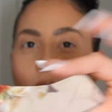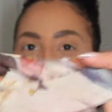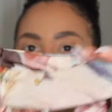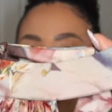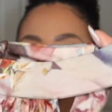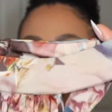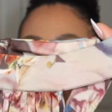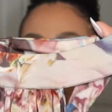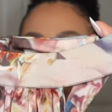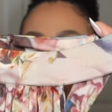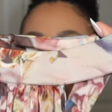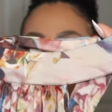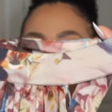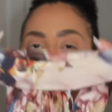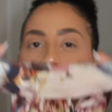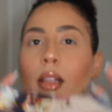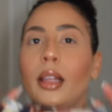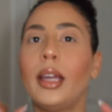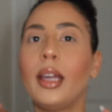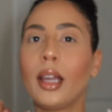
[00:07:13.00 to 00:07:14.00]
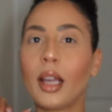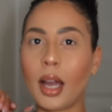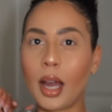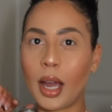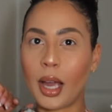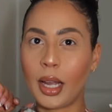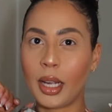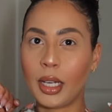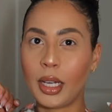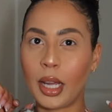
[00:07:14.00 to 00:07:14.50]
style like
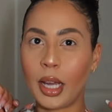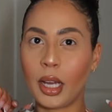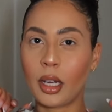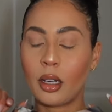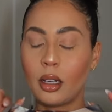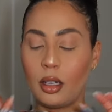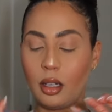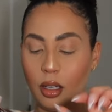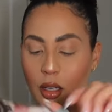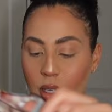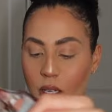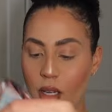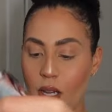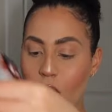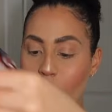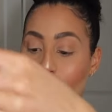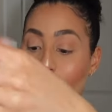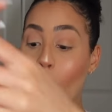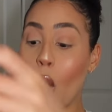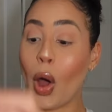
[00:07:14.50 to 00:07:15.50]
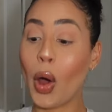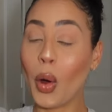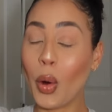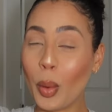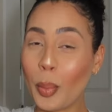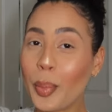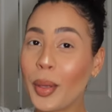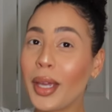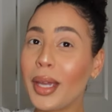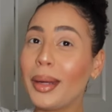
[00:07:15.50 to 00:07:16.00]
high neck
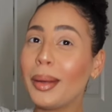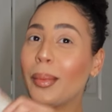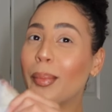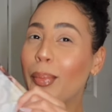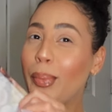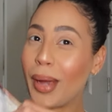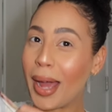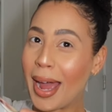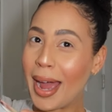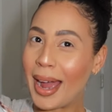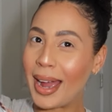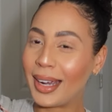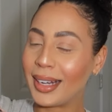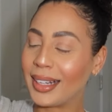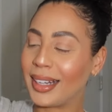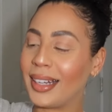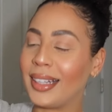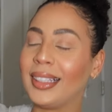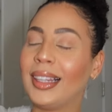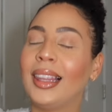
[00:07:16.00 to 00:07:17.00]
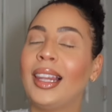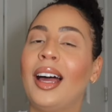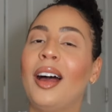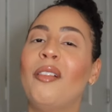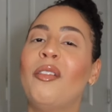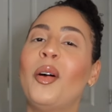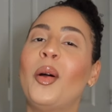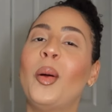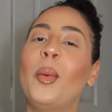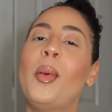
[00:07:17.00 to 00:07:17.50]
open back. I
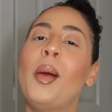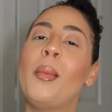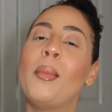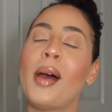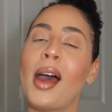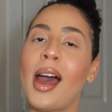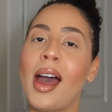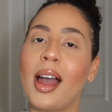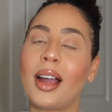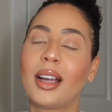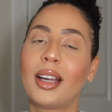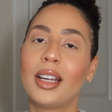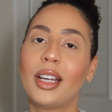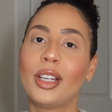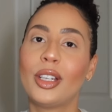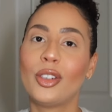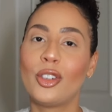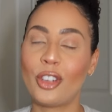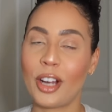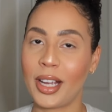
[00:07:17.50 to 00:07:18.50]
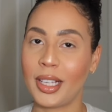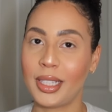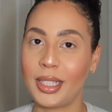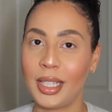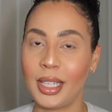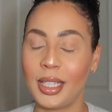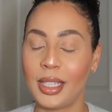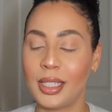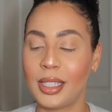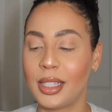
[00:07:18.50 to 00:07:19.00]
love open back
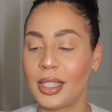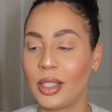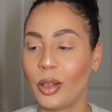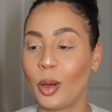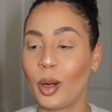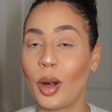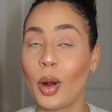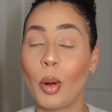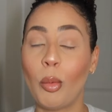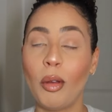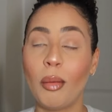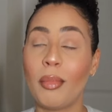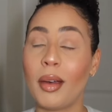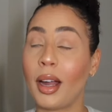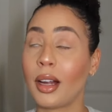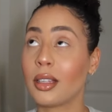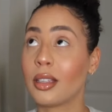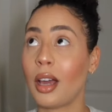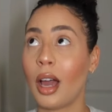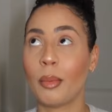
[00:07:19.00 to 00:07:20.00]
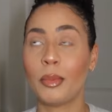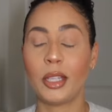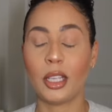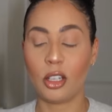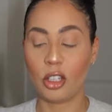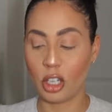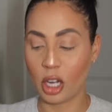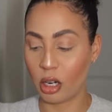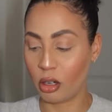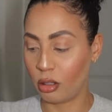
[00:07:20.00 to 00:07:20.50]
dresses or open back tops
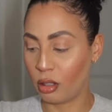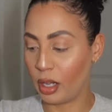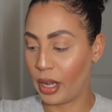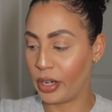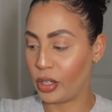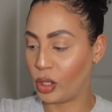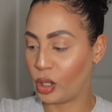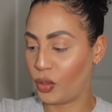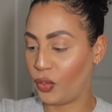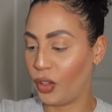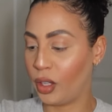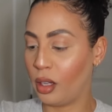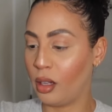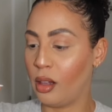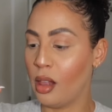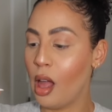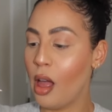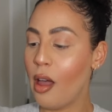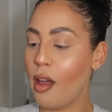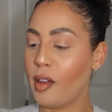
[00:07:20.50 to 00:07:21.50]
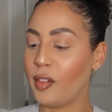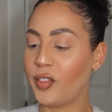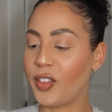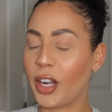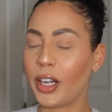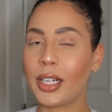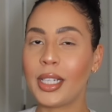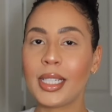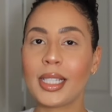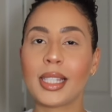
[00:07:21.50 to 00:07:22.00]
in general. I just feel
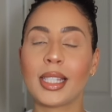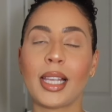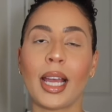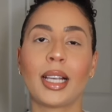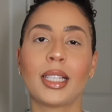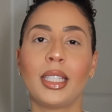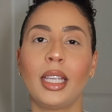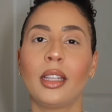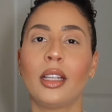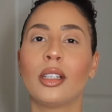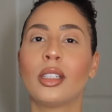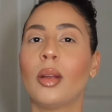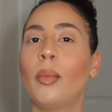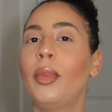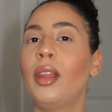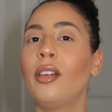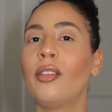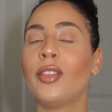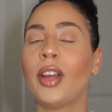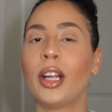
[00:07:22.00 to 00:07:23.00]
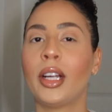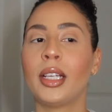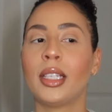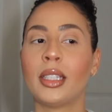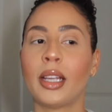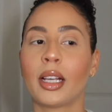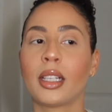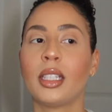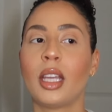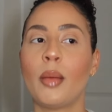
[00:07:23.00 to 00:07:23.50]
very sexy. There's something very
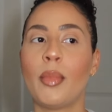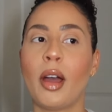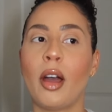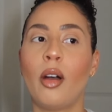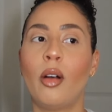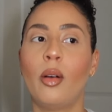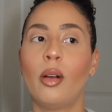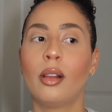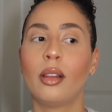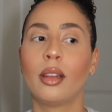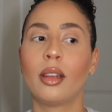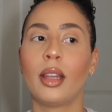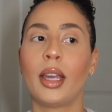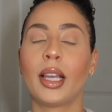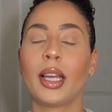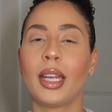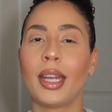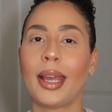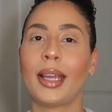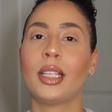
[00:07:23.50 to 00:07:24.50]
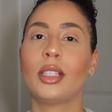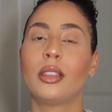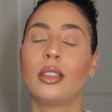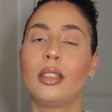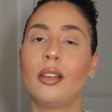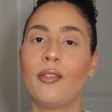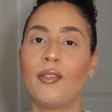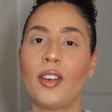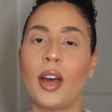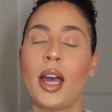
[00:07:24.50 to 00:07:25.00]
sexy about like a nice
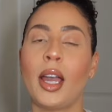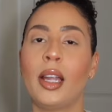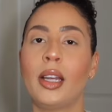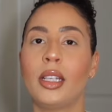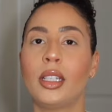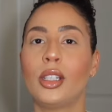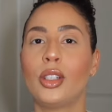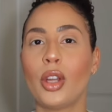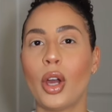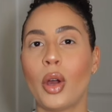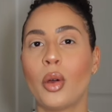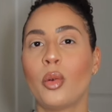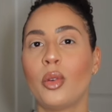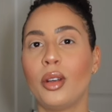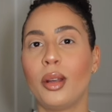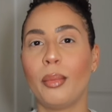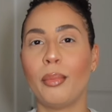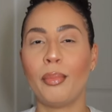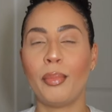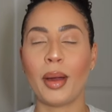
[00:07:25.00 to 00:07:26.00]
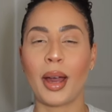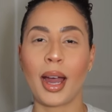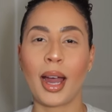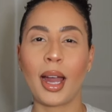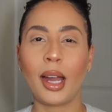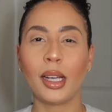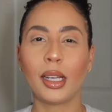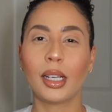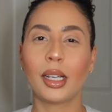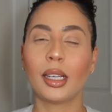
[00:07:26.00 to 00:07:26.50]
defined toned
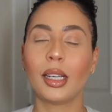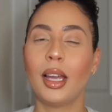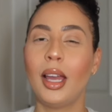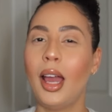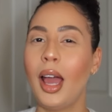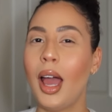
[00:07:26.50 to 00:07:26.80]
back.